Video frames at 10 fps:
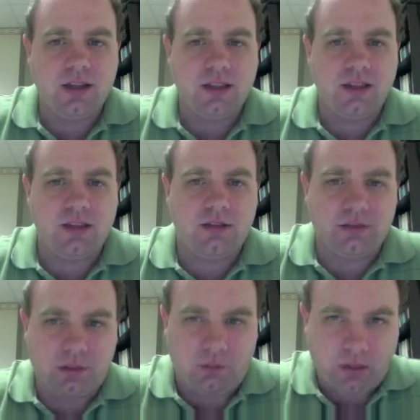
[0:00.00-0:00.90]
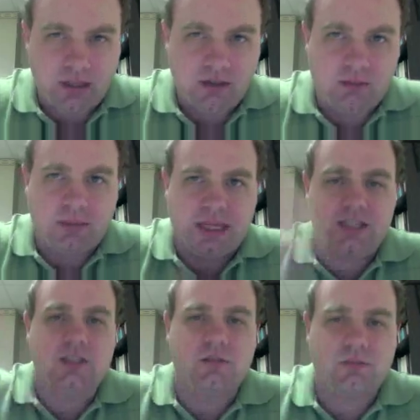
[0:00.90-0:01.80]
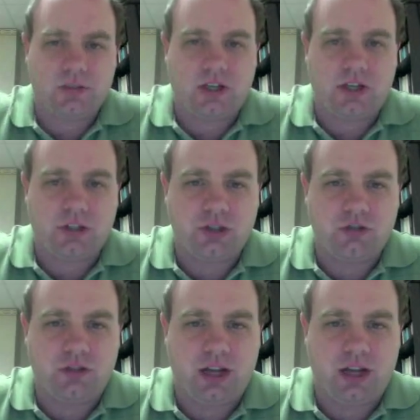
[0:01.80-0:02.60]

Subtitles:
the base starts shooting up